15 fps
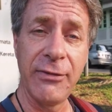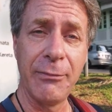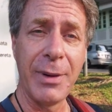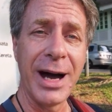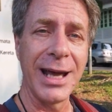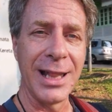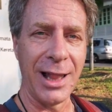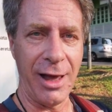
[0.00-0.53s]

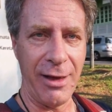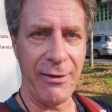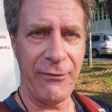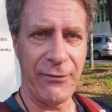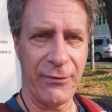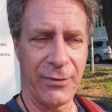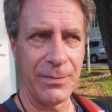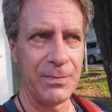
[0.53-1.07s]
my
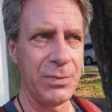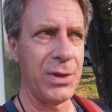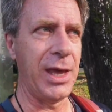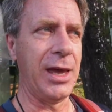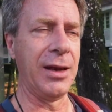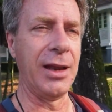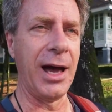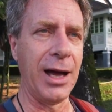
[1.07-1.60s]
life
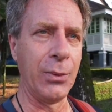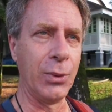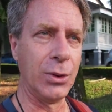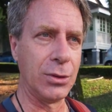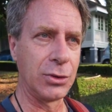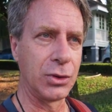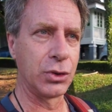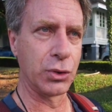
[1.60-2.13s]
and I
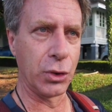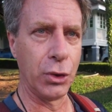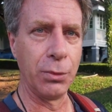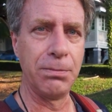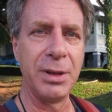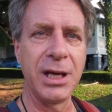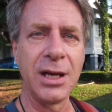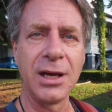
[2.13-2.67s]
will grow
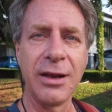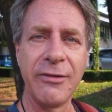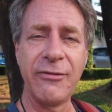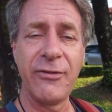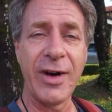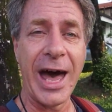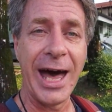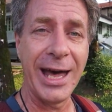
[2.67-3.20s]
big and
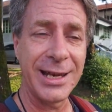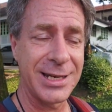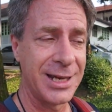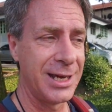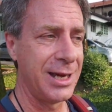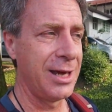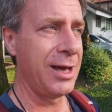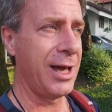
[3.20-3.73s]
fat,
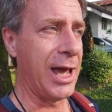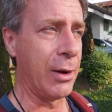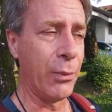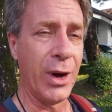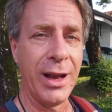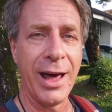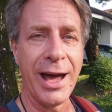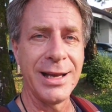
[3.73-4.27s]
and
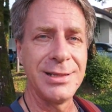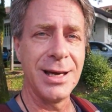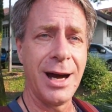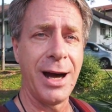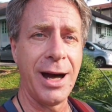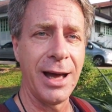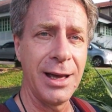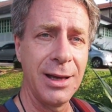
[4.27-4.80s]
when I
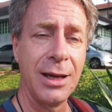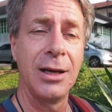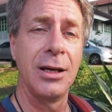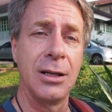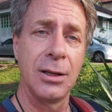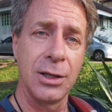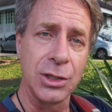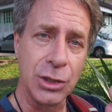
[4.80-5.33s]
die,
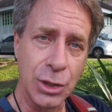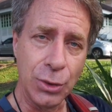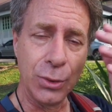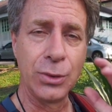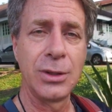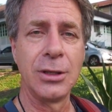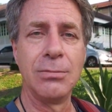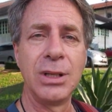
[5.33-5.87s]
you
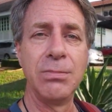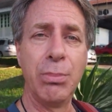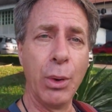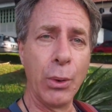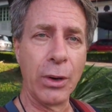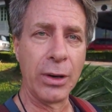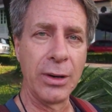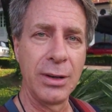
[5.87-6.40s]
can be
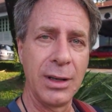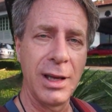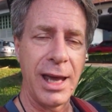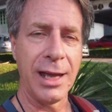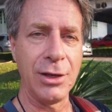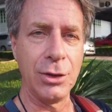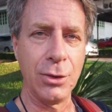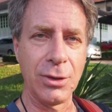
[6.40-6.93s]
born
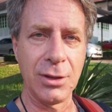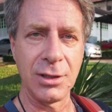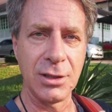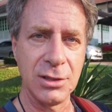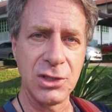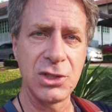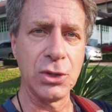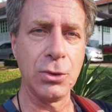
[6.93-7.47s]
and you can
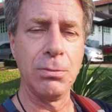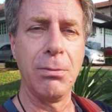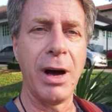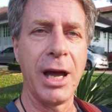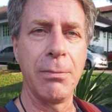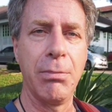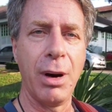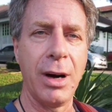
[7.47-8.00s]
consume
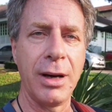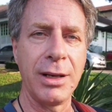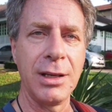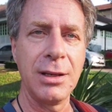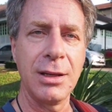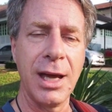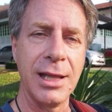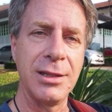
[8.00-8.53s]
my
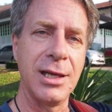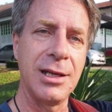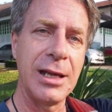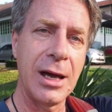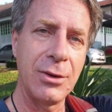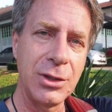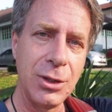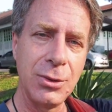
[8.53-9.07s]
body, and then
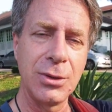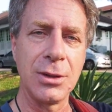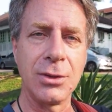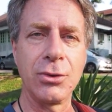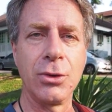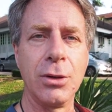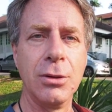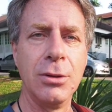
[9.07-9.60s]
now you can
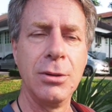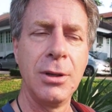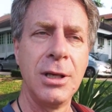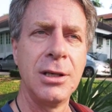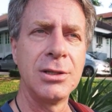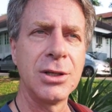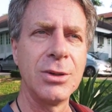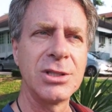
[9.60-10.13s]
grow.
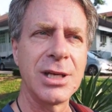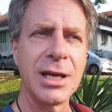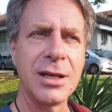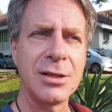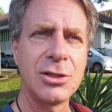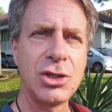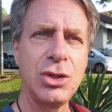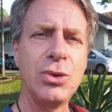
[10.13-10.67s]
So it's like
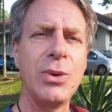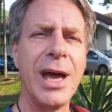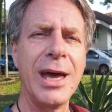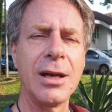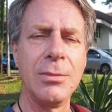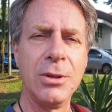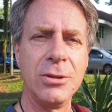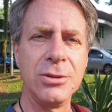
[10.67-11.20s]
two
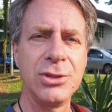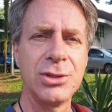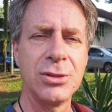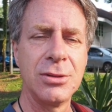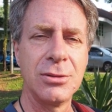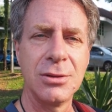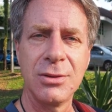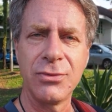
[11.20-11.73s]
animals
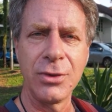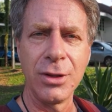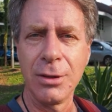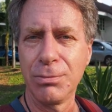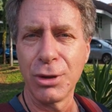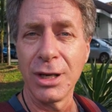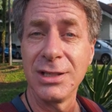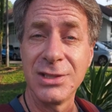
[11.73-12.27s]
for the
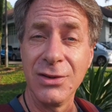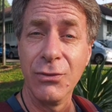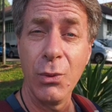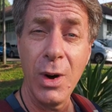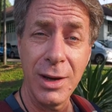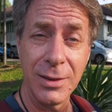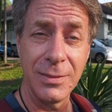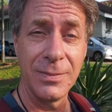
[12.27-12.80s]
price of
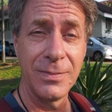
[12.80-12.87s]
one.